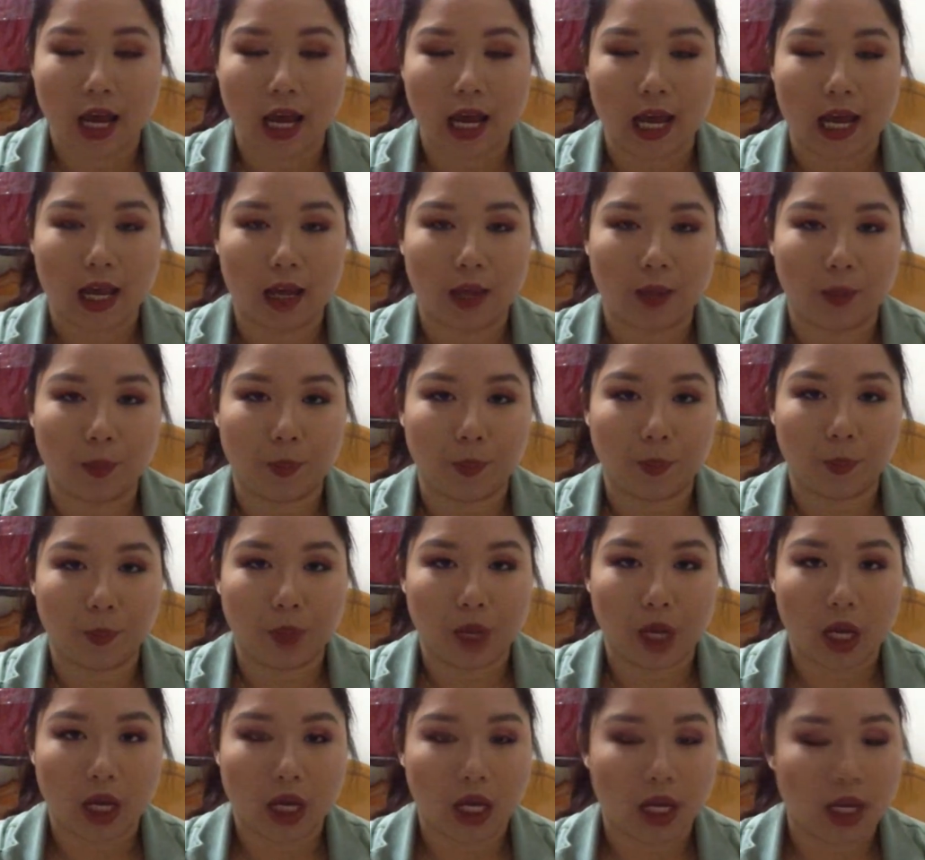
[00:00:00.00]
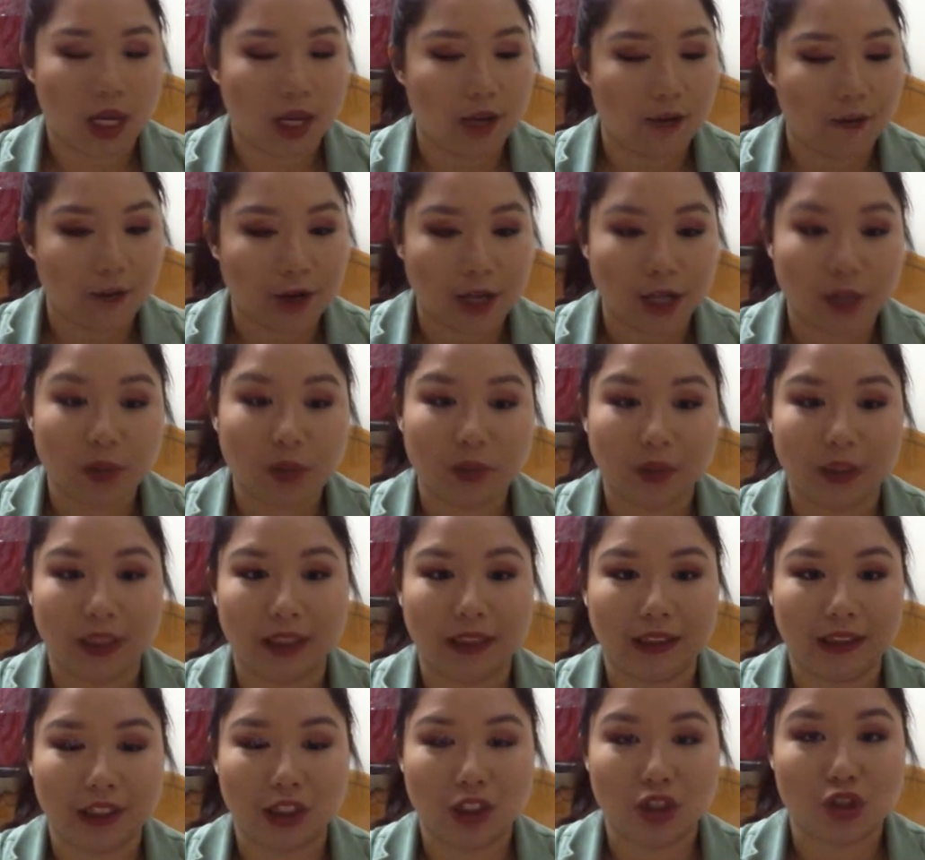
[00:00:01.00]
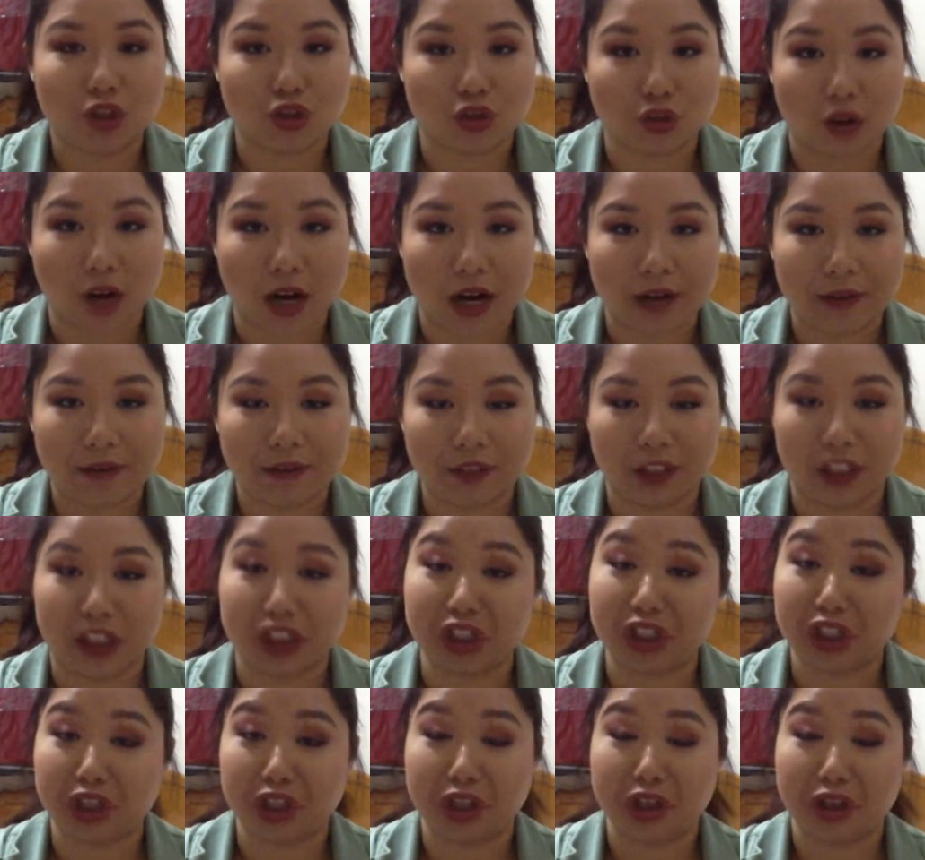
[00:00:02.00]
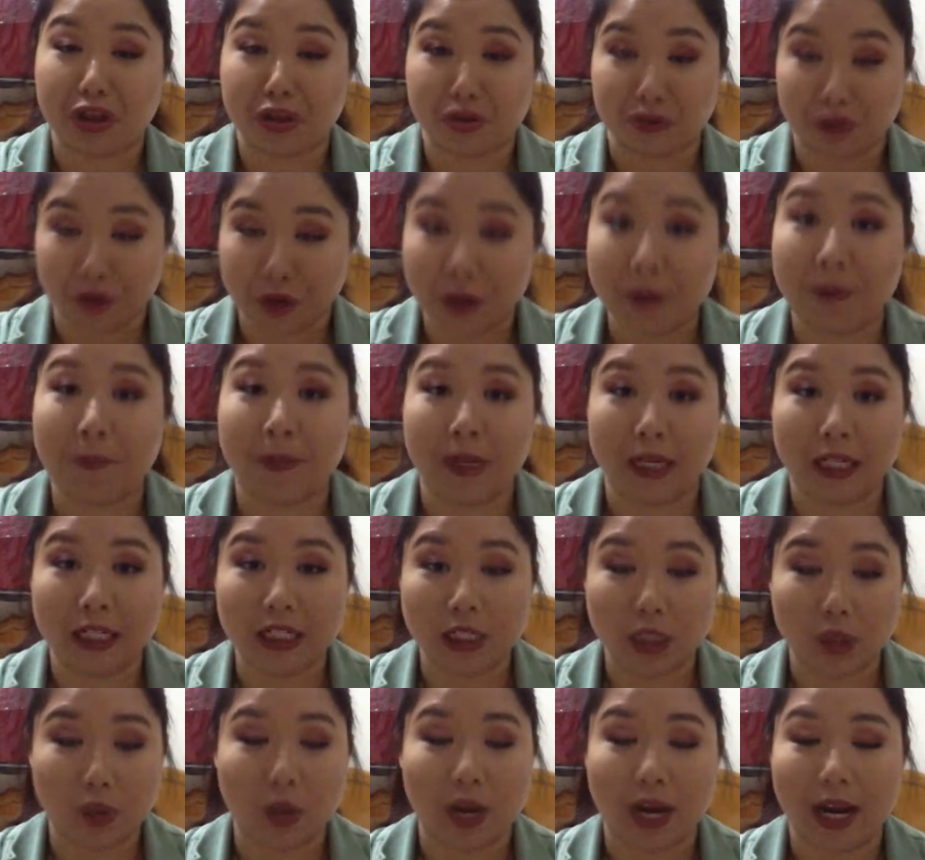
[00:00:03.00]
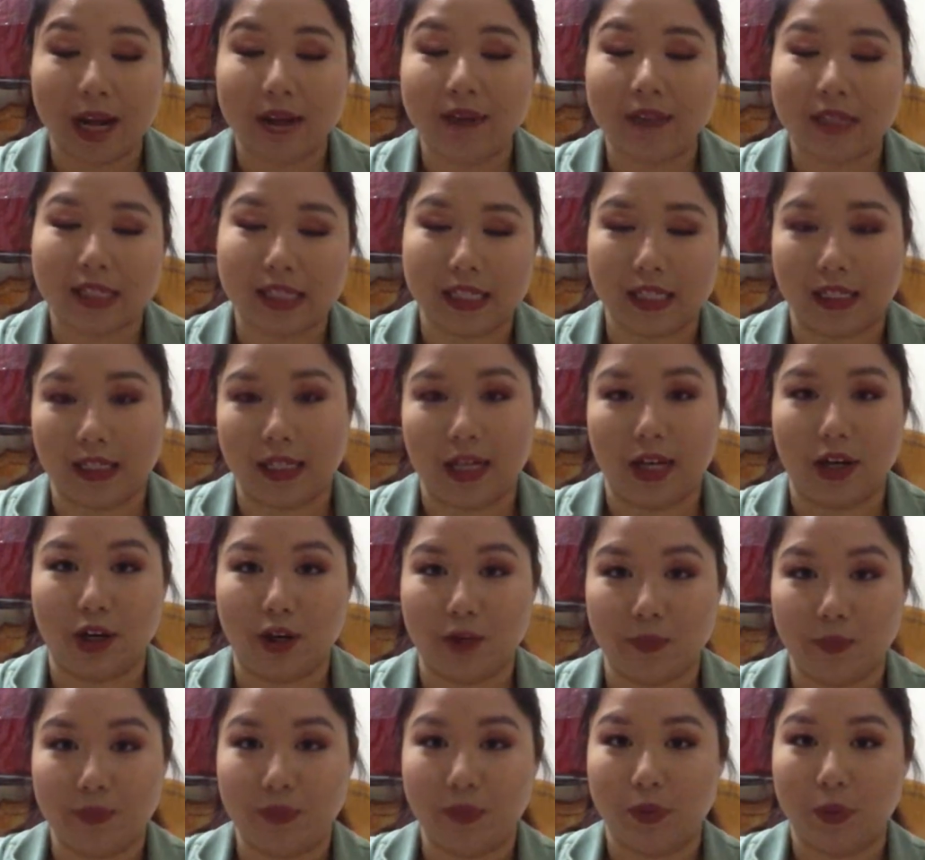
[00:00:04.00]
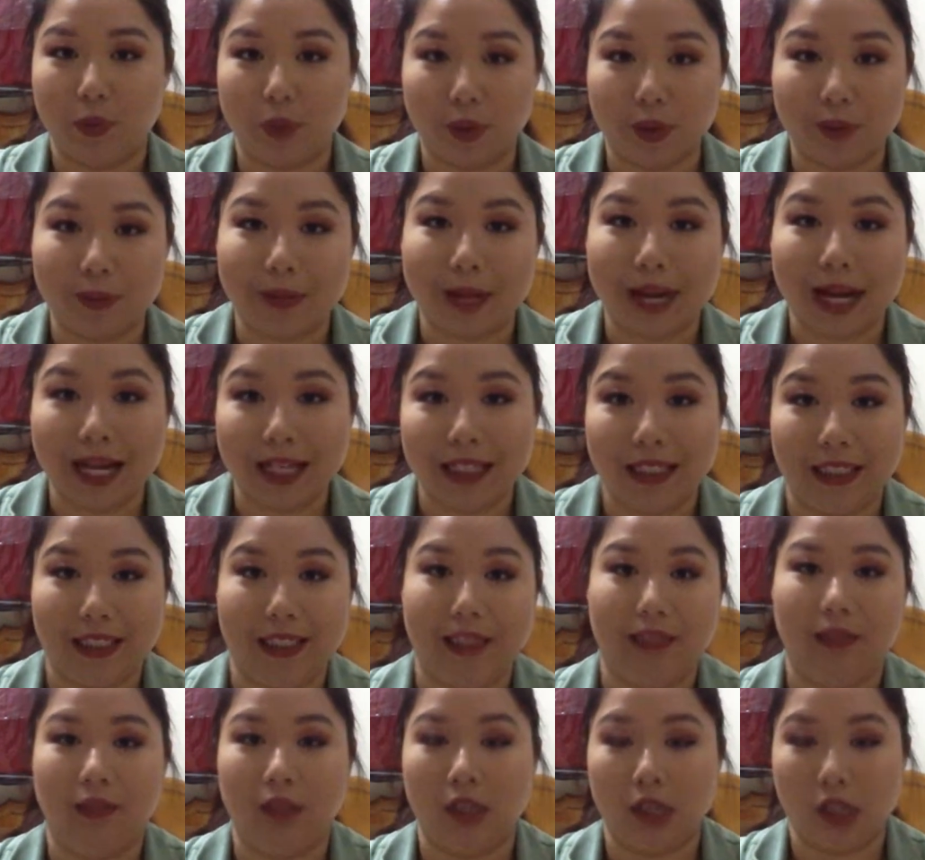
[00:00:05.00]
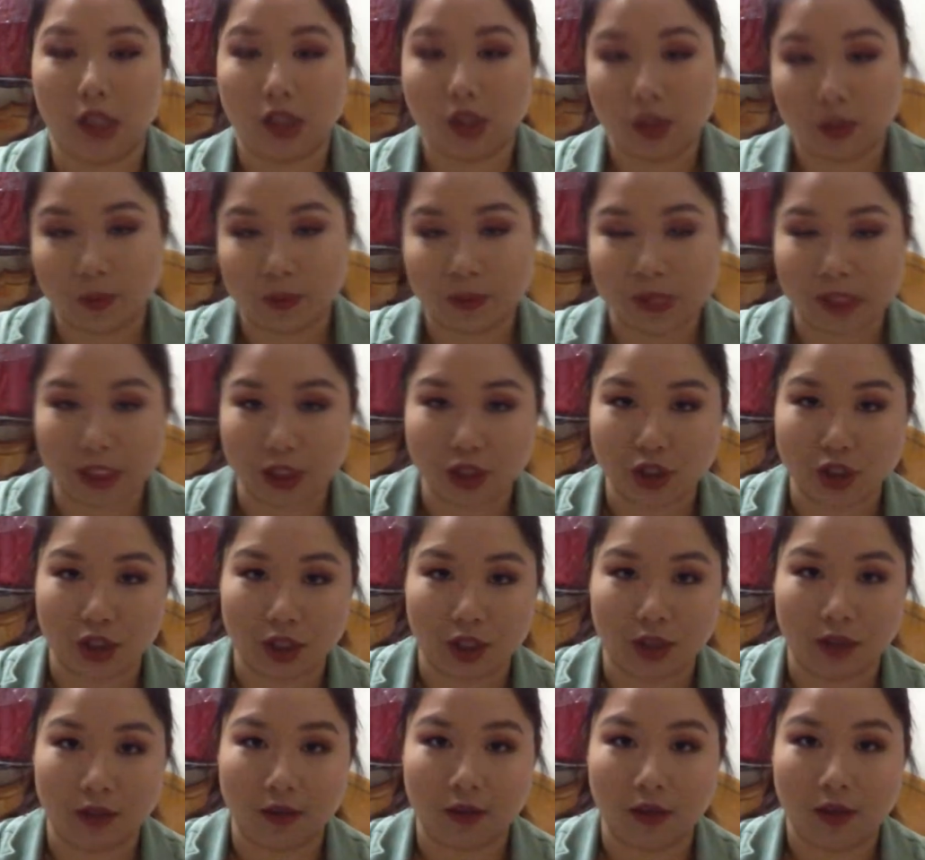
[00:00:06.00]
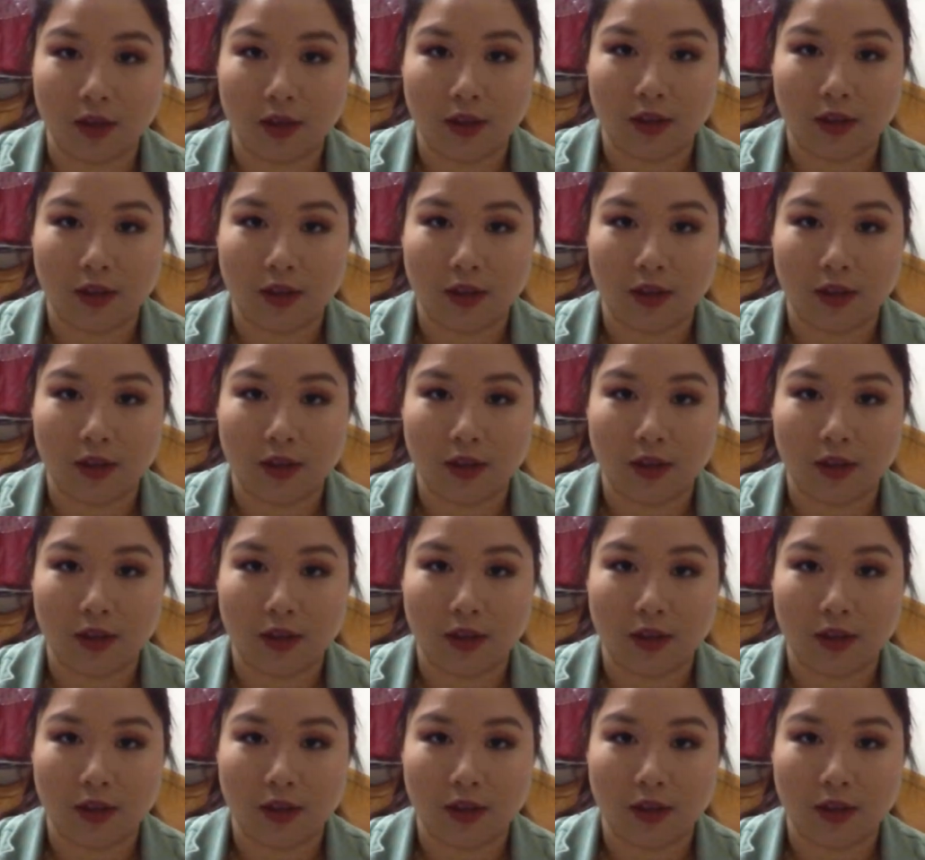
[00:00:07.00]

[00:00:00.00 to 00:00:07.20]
and if I don't let this dry for like a good 3 minutes, so I have to sit there with my eyelid in a certain position,